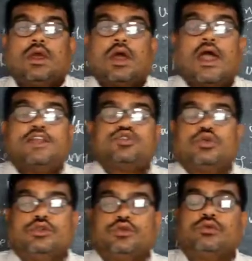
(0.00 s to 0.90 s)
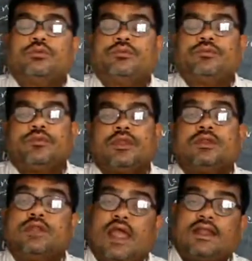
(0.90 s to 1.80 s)
I told you
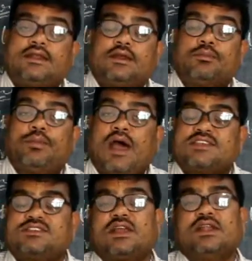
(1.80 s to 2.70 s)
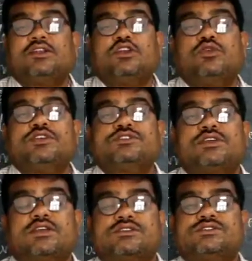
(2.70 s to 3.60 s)
that past continuous
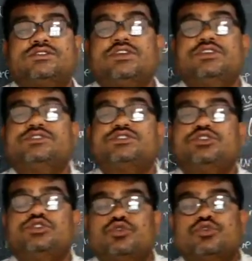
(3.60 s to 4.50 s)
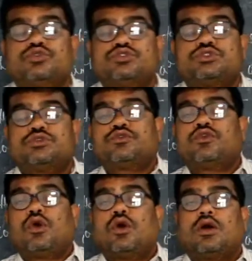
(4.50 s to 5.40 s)
tense is used
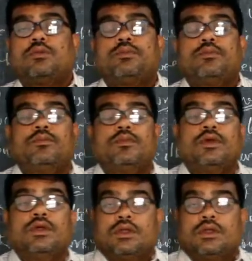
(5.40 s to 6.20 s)
for